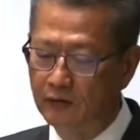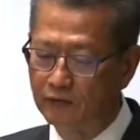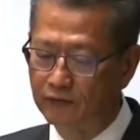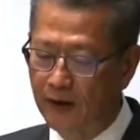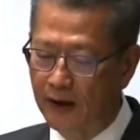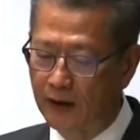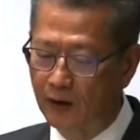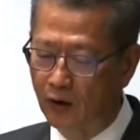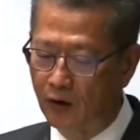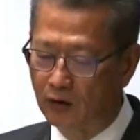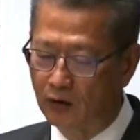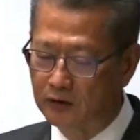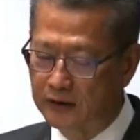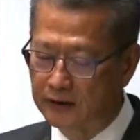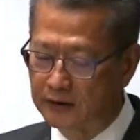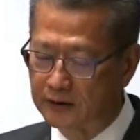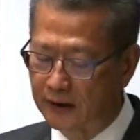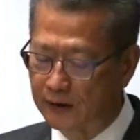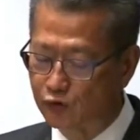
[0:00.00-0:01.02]
is the
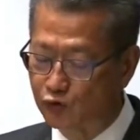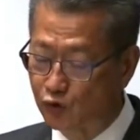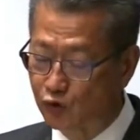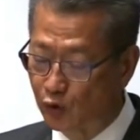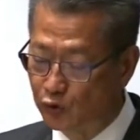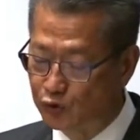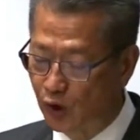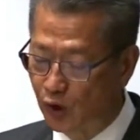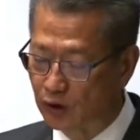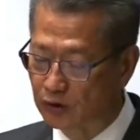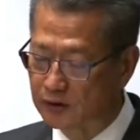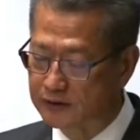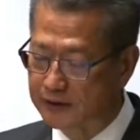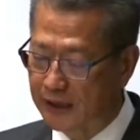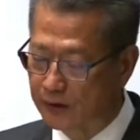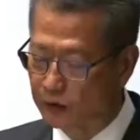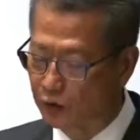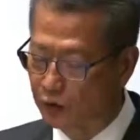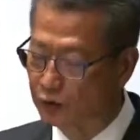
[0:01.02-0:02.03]
longest
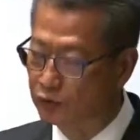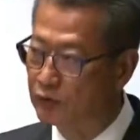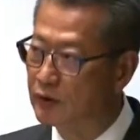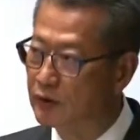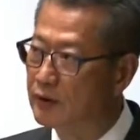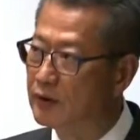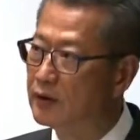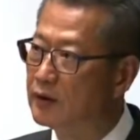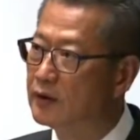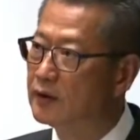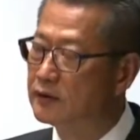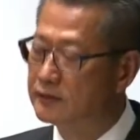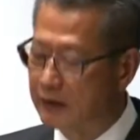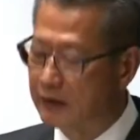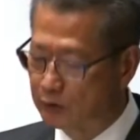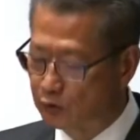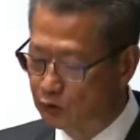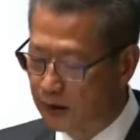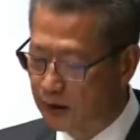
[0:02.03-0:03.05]
tenor
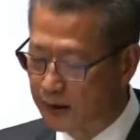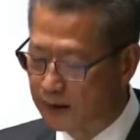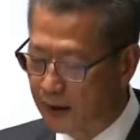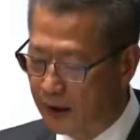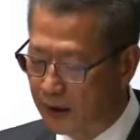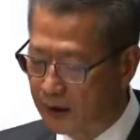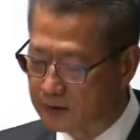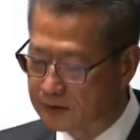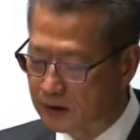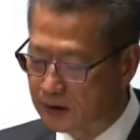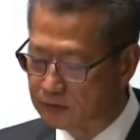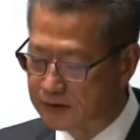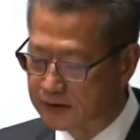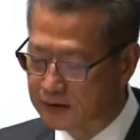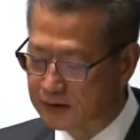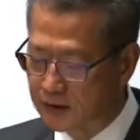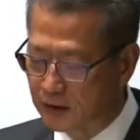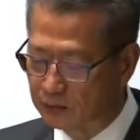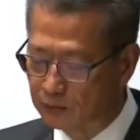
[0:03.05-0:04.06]
bond
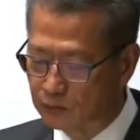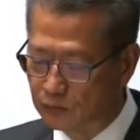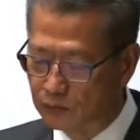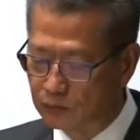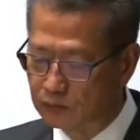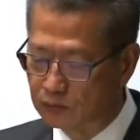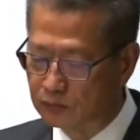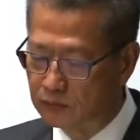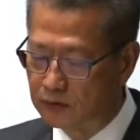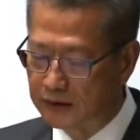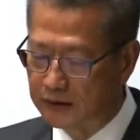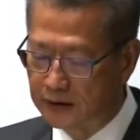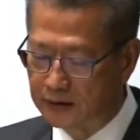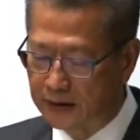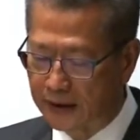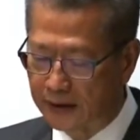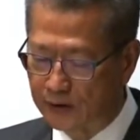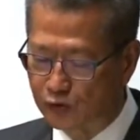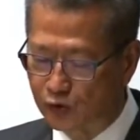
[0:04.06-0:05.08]
issued by the government and
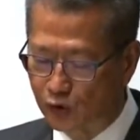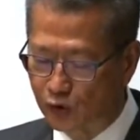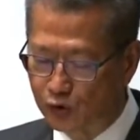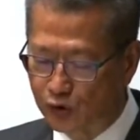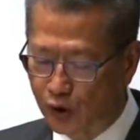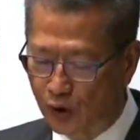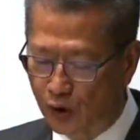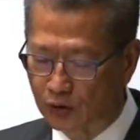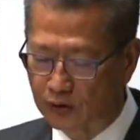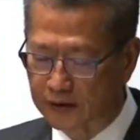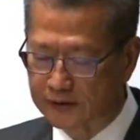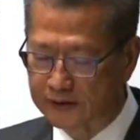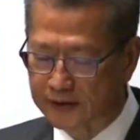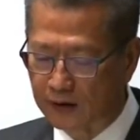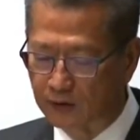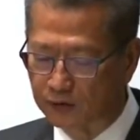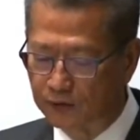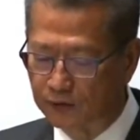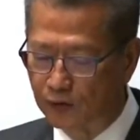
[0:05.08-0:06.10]
the longest tenor
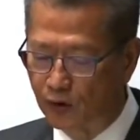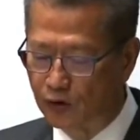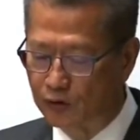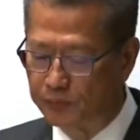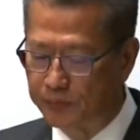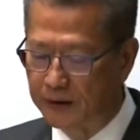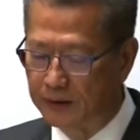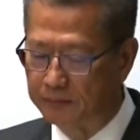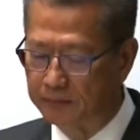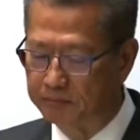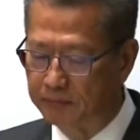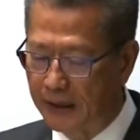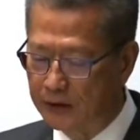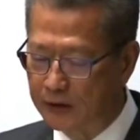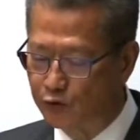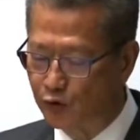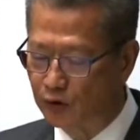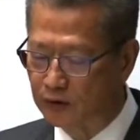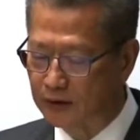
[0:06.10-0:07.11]

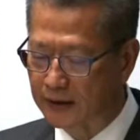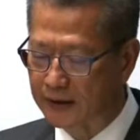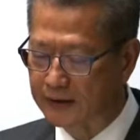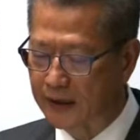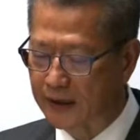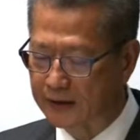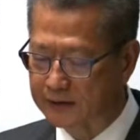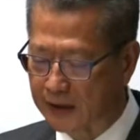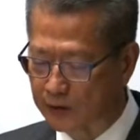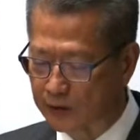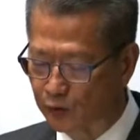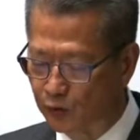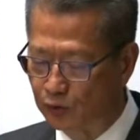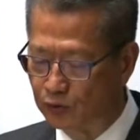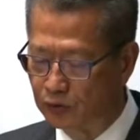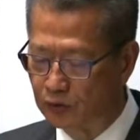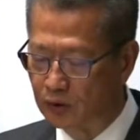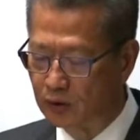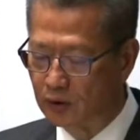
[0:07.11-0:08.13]
USD-denominated government bond
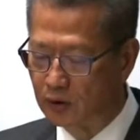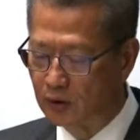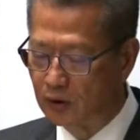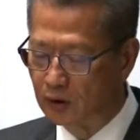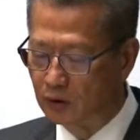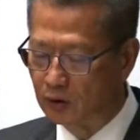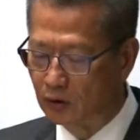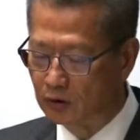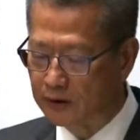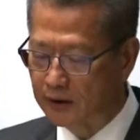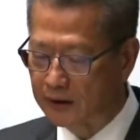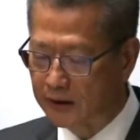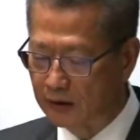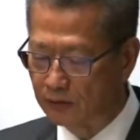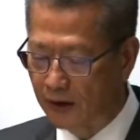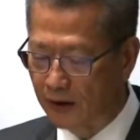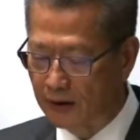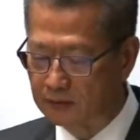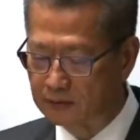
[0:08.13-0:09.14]
in Asia to date.
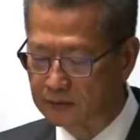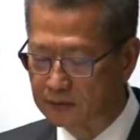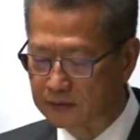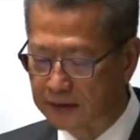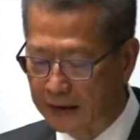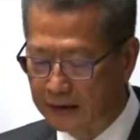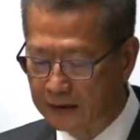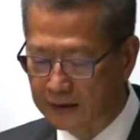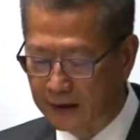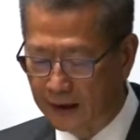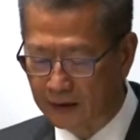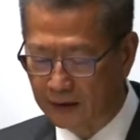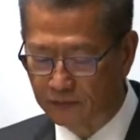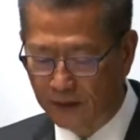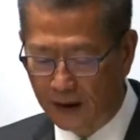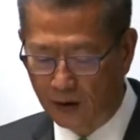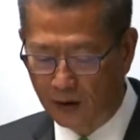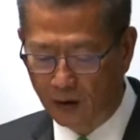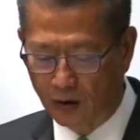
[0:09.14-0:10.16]
We
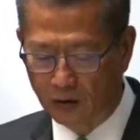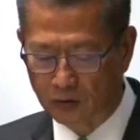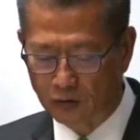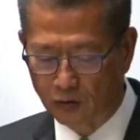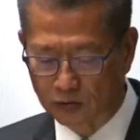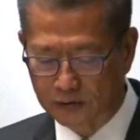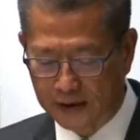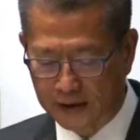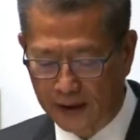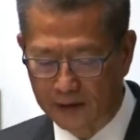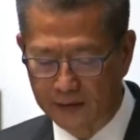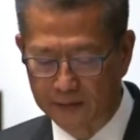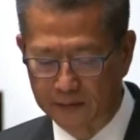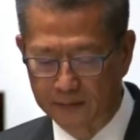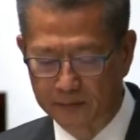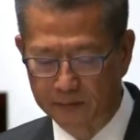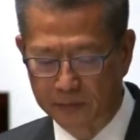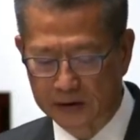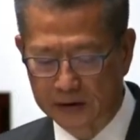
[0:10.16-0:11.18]
plan to issue green
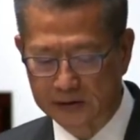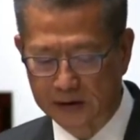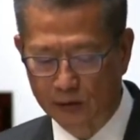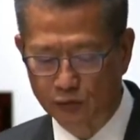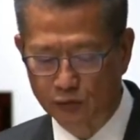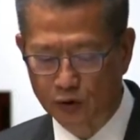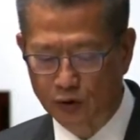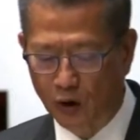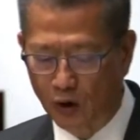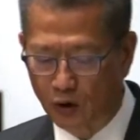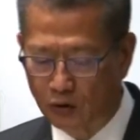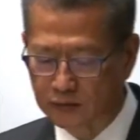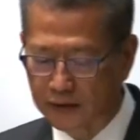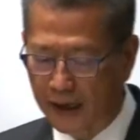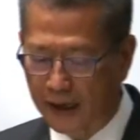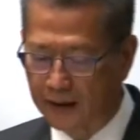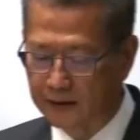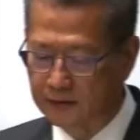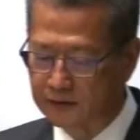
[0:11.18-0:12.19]
bonds regularly
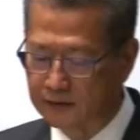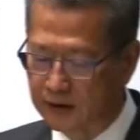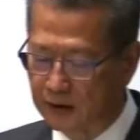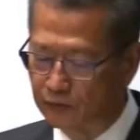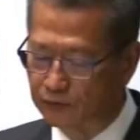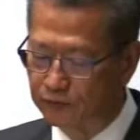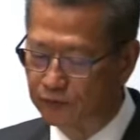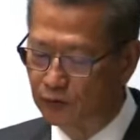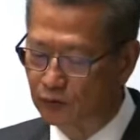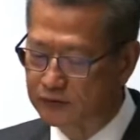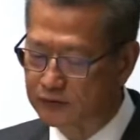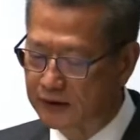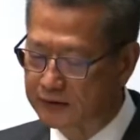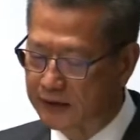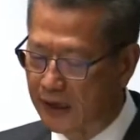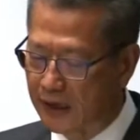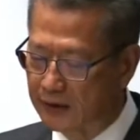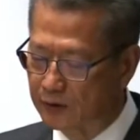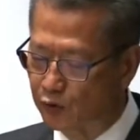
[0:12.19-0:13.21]
and expand
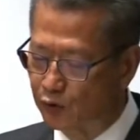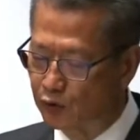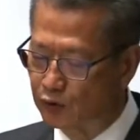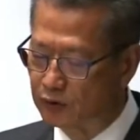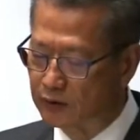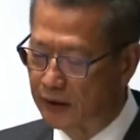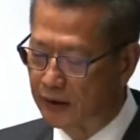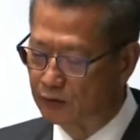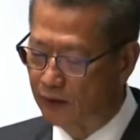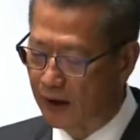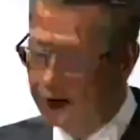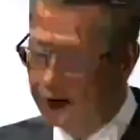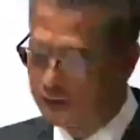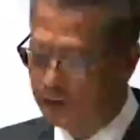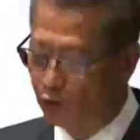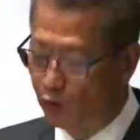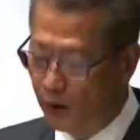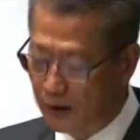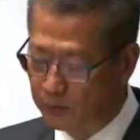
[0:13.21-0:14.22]
the scale of
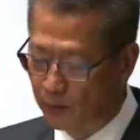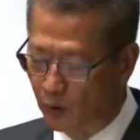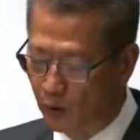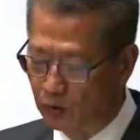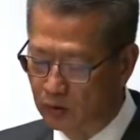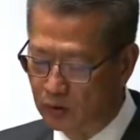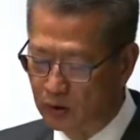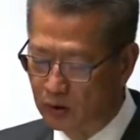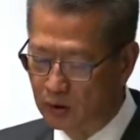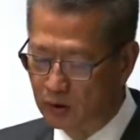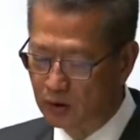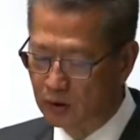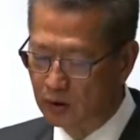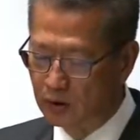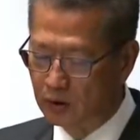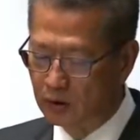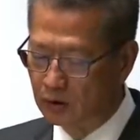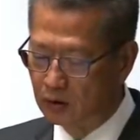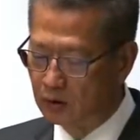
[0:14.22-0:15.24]
the government's green bond
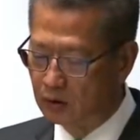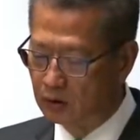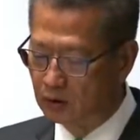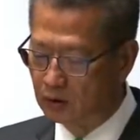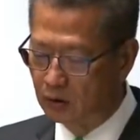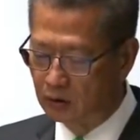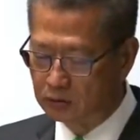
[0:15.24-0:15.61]
program.